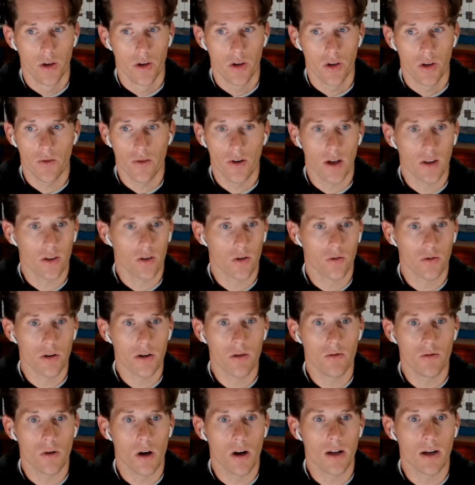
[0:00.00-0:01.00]
You've got 3
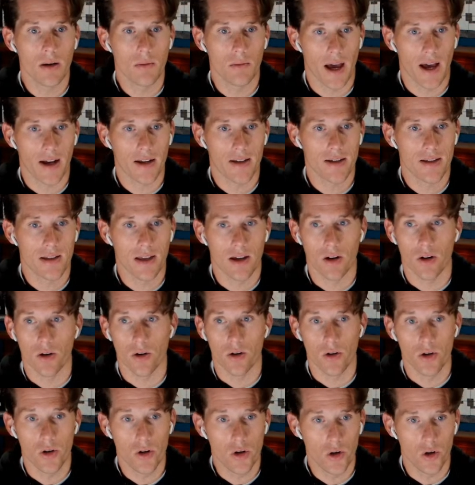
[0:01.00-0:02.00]
running backs that are
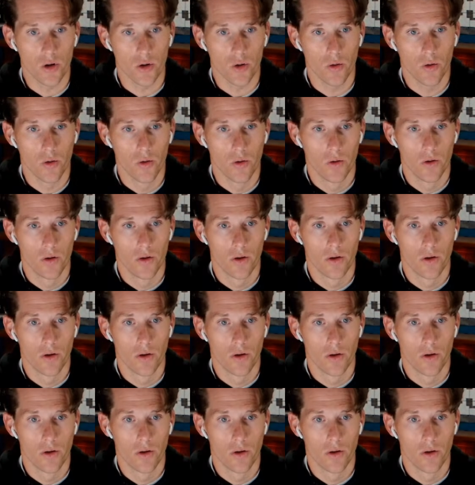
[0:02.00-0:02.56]
new.